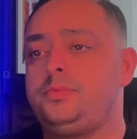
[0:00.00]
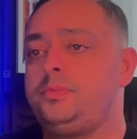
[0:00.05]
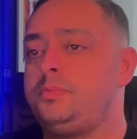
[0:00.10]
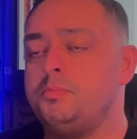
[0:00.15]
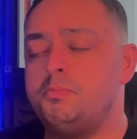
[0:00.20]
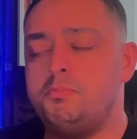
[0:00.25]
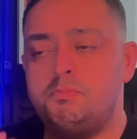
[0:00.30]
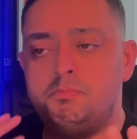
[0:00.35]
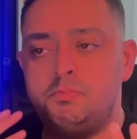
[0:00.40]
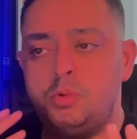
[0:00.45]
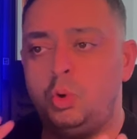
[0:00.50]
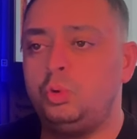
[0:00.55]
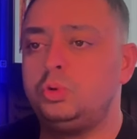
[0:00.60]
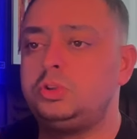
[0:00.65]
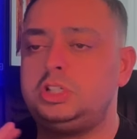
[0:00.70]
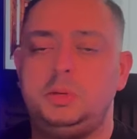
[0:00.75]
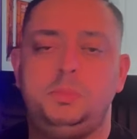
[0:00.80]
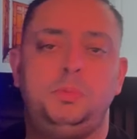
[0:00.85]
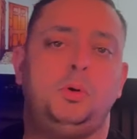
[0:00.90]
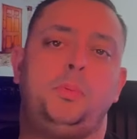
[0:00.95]

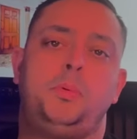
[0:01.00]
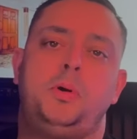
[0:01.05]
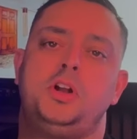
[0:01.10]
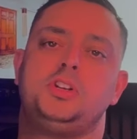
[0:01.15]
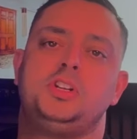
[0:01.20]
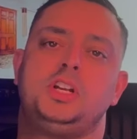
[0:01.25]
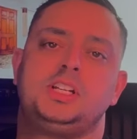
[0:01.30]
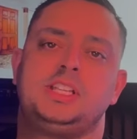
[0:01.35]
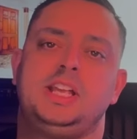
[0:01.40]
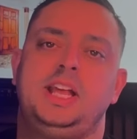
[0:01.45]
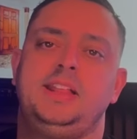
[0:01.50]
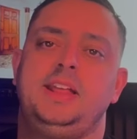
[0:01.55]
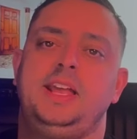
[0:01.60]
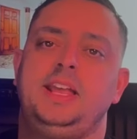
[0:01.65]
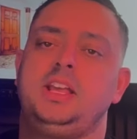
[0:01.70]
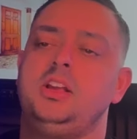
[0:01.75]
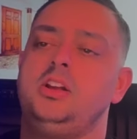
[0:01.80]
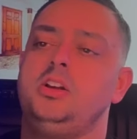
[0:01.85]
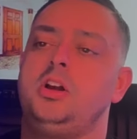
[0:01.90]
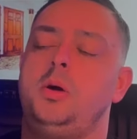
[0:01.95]
multiple projects that they
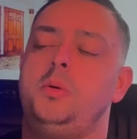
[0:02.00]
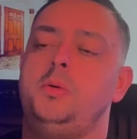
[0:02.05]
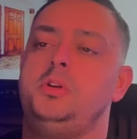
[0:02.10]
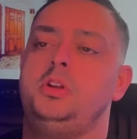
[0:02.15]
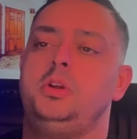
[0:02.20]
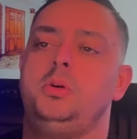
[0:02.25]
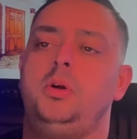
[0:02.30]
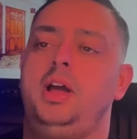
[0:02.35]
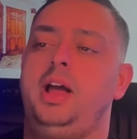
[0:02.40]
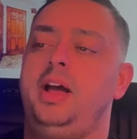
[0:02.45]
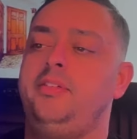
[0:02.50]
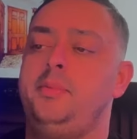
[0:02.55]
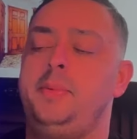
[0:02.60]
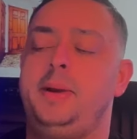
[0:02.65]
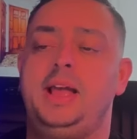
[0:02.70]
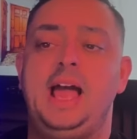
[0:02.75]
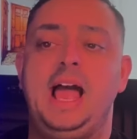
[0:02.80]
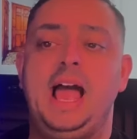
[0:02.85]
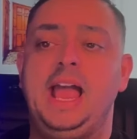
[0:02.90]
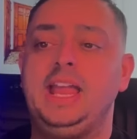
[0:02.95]
can go and do. I have
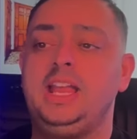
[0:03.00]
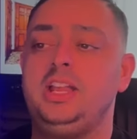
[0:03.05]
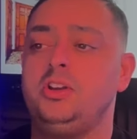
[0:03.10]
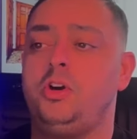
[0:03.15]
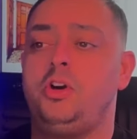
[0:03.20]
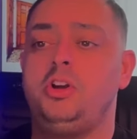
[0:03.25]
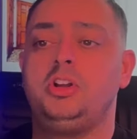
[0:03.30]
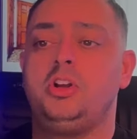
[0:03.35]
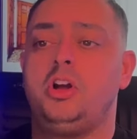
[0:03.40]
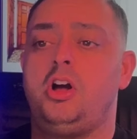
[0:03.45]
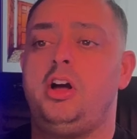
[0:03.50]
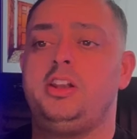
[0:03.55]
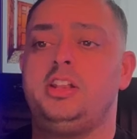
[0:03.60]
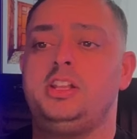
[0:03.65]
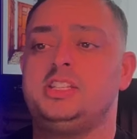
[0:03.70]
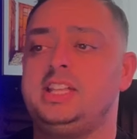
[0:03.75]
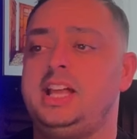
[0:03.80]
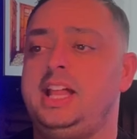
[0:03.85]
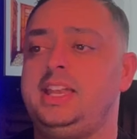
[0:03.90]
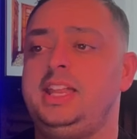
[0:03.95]
about 8-9
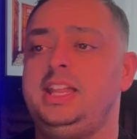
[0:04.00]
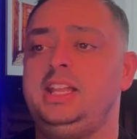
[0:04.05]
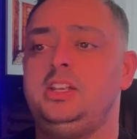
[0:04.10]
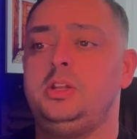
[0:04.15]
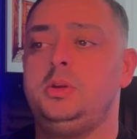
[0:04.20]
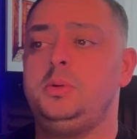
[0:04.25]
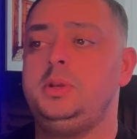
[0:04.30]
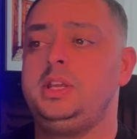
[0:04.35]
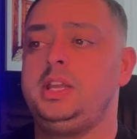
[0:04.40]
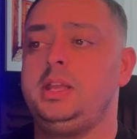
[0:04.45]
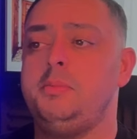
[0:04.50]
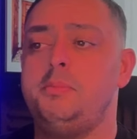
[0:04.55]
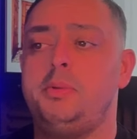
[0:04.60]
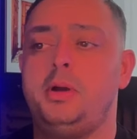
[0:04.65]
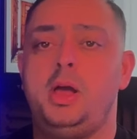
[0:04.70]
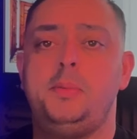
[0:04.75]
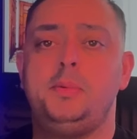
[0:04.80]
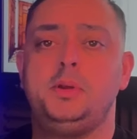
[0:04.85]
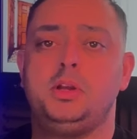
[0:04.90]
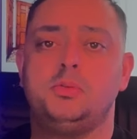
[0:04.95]
gardens that need doing in
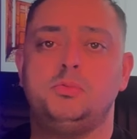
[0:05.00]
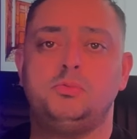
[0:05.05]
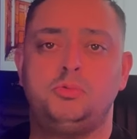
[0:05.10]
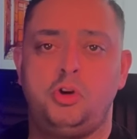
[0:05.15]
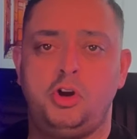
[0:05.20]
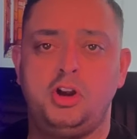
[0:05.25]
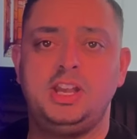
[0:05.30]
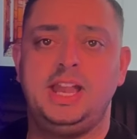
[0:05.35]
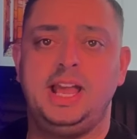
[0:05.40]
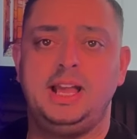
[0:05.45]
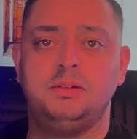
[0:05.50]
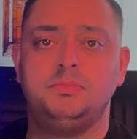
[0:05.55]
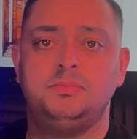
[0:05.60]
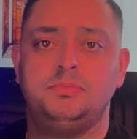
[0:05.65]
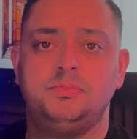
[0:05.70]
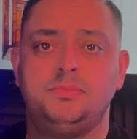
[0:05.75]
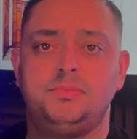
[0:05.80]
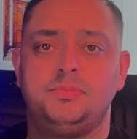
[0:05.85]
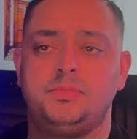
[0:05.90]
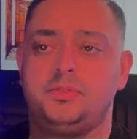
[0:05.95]
Birmingham right now,
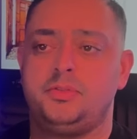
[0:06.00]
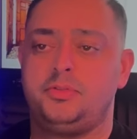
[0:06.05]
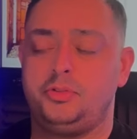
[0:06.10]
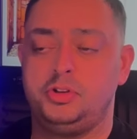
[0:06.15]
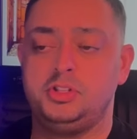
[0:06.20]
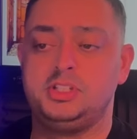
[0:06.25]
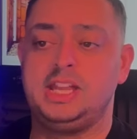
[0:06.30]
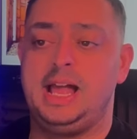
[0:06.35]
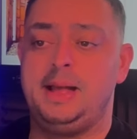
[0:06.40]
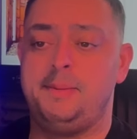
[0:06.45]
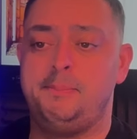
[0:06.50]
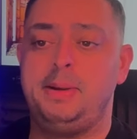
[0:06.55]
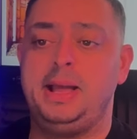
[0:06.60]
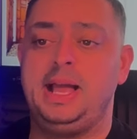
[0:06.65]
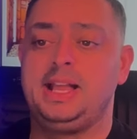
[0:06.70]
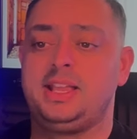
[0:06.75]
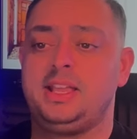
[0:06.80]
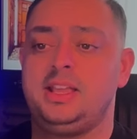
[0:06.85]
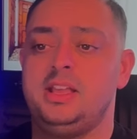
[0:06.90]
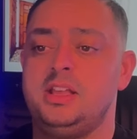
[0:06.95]
front and
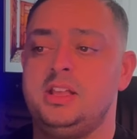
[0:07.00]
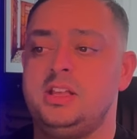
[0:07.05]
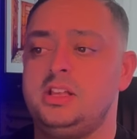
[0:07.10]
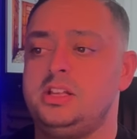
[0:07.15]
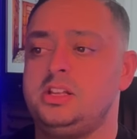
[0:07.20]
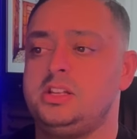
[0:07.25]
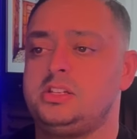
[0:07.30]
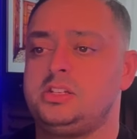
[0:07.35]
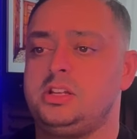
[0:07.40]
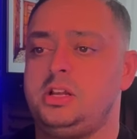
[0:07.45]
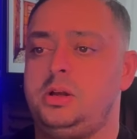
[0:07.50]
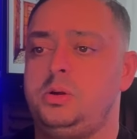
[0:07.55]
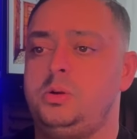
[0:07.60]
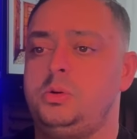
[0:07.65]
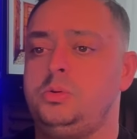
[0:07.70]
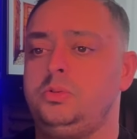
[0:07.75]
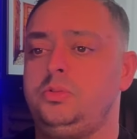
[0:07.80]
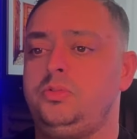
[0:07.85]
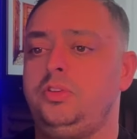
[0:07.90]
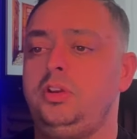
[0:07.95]
back.
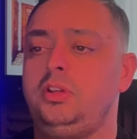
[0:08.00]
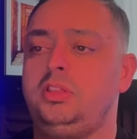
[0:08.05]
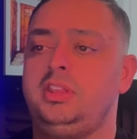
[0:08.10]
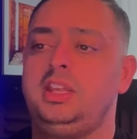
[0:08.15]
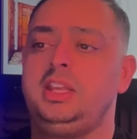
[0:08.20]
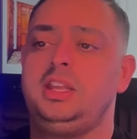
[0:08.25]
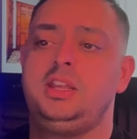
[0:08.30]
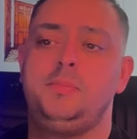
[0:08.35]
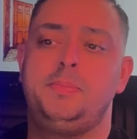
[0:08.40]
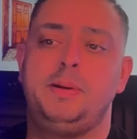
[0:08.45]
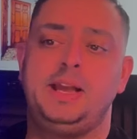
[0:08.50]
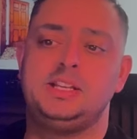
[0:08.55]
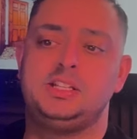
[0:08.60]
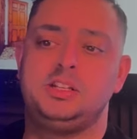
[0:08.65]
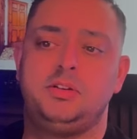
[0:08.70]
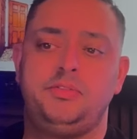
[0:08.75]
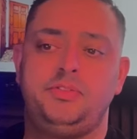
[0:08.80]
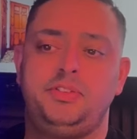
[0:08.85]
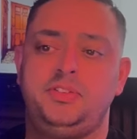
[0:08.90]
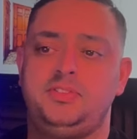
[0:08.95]
So if you think you base
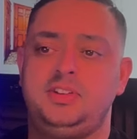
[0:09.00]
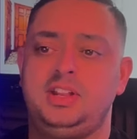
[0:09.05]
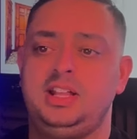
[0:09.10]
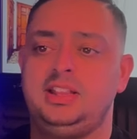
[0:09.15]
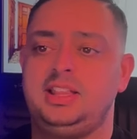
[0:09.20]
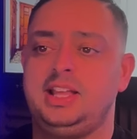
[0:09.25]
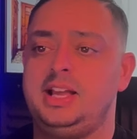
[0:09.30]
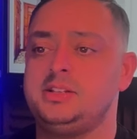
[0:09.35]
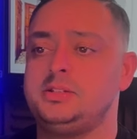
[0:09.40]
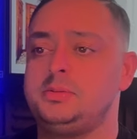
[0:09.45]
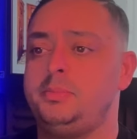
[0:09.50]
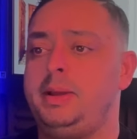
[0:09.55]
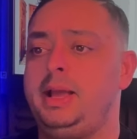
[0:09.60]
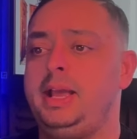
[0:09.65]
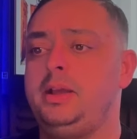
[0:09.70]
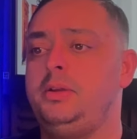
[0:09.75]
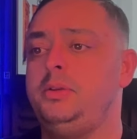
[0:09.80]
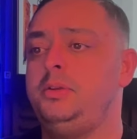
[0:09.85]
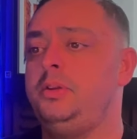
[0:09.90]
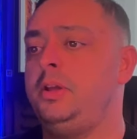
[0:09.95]
it on
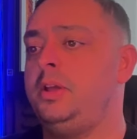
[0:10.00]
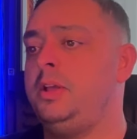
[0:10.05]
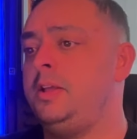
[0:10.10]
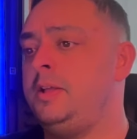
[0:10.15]
£15,000,